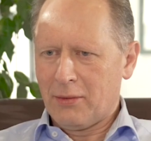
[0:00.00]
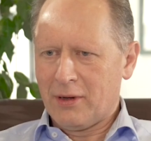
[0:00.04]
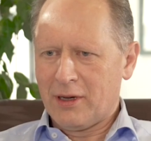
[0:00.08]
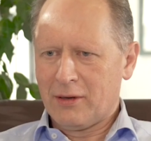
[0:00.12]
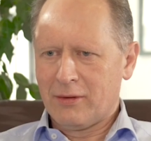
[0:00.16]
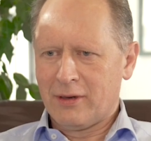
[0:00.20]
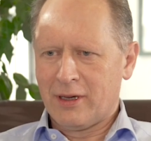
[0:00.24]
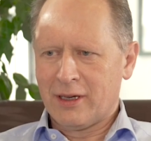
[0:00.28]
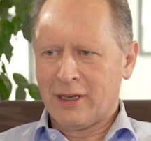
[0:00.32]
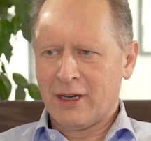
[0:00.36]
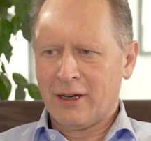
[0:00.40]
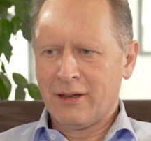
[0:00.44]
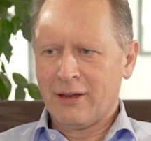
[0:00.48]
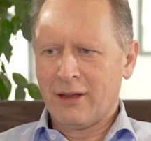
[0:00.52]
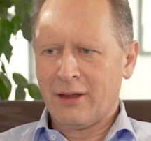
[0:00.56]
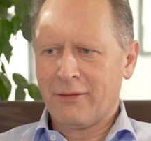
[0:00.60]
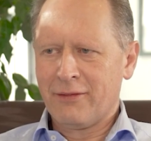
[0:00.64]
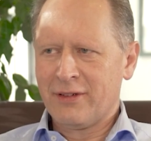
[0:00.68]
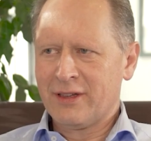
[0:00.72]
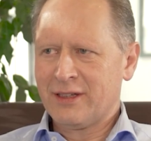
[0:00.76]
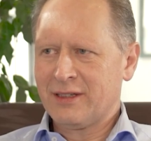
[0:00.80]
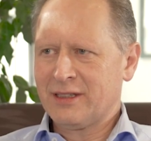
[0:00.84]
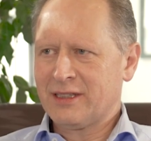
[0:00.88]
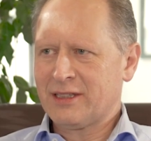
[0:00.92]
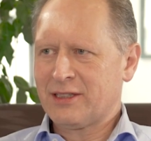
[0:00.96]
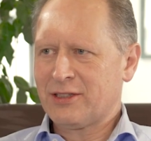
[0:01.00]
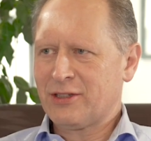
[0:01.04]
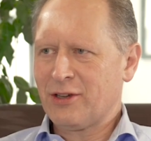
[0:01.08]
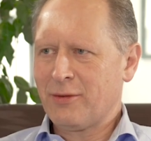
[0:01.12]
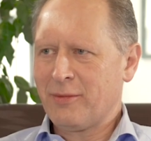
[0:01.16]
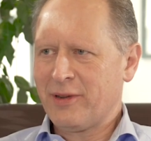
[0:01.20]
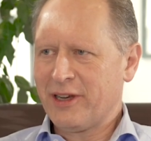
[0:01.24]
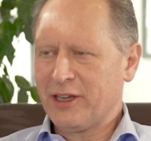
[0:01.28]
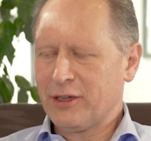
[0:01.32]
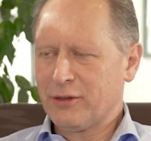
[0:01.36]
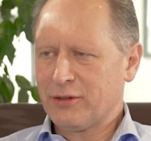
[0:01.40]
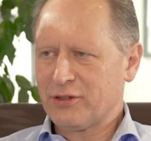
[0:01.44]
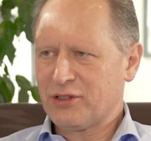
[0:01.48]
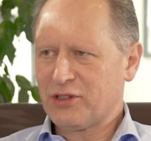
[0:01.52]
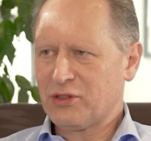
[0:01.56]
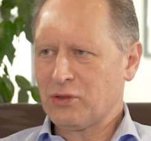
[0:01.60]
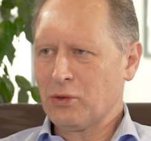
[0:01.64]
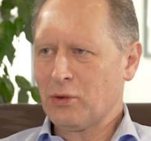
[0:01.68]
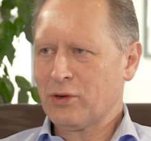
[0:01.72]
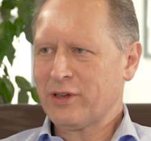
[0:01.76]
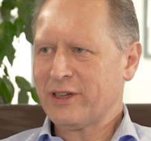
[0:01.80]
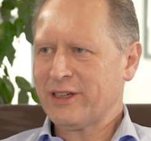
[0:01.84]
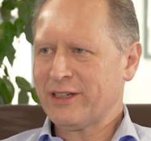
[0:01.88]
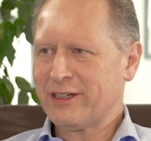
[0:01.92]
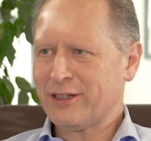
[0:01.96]
well, I don't know if there's too many who are
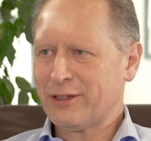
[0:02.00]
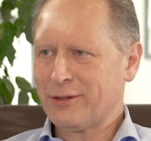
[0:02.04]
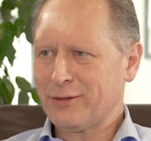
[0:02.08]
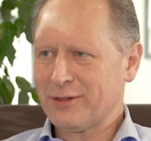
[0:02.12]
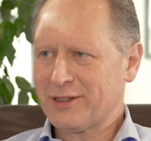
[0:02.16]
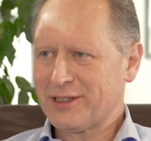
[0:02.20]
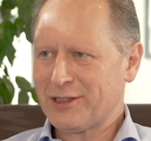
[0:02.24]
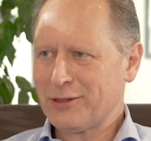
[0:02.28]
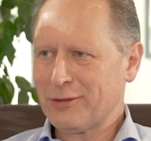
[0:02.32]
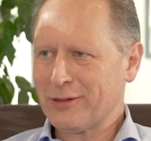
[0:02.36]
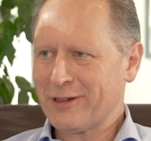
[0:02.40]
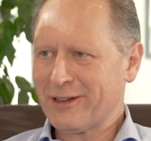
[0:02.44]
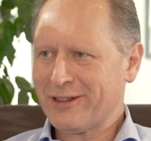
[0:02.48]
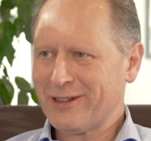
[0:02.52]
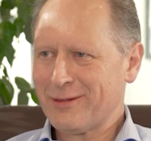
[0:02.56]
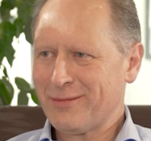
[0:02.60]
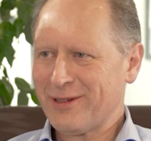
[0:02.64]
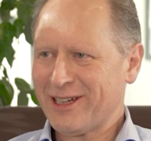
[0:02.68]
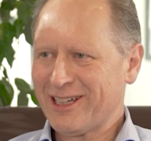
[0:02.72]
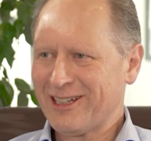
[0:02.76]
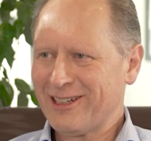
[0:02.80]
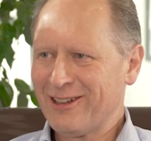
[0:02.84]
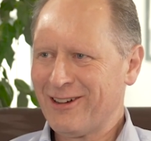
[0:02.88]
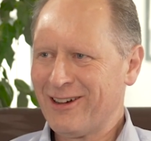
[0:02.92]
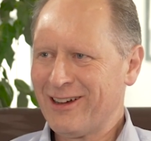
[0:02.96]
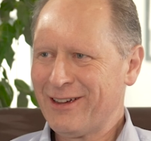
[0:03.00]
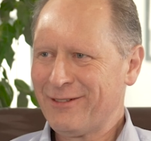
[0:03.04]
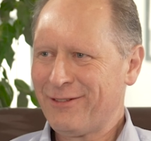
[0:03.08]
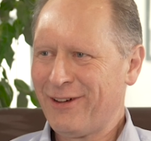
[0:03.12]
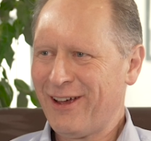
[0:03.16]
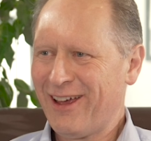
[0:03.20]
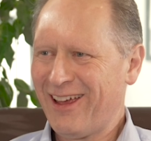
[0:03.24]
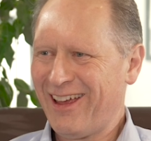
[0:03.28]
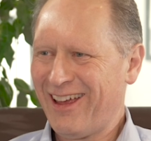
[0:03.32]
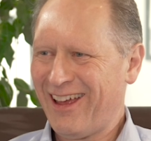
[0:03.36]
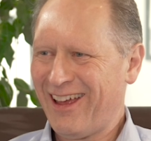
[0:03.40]
shorting it who are still going to be alive.